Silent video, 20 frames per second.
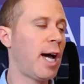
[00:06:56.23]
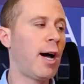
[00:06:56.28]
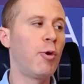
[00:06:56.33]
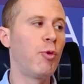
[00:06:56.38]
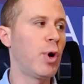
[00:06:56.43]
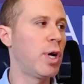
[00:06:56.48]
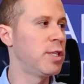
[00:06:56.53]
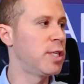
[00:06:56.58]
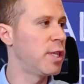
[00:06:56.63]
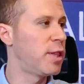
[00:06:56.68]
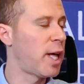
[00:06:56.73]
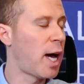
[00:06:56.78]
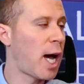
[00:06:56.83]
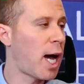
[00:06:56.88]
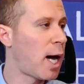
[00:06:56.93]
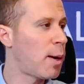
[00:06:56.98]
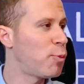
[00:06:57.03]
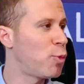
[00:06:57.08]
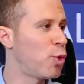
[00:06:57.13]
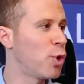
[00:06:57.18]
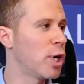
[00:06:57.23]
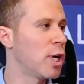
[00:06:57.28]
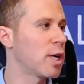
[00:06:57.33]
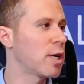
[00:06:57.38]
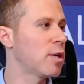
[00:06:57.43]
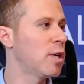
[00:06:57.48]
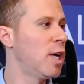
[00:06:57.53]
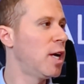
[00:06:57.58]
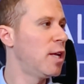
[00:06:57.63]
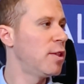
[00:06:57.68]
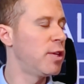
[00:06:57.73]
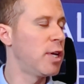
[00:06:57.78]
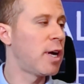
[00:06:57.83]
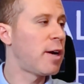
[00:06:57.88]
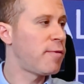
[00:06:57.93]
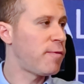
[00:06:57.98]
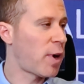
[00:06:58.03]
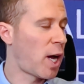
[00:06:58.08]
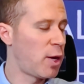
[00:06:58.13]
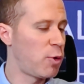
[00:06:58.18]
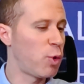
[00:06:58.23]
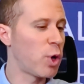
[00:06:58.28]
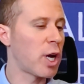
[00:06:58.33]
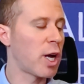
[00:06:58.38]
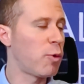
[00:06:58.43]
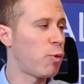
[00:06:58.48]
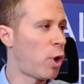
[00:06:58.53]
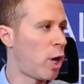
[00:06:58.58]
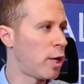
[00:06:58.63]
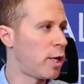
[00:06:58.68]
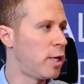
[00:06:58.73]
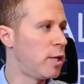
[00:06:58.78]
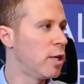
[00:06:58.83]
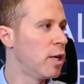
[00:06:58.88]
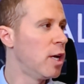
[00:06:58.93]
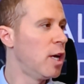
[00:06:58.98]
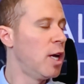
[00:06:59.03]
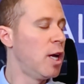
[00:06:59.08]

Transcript: How well did the app work? Did I find what I wanted?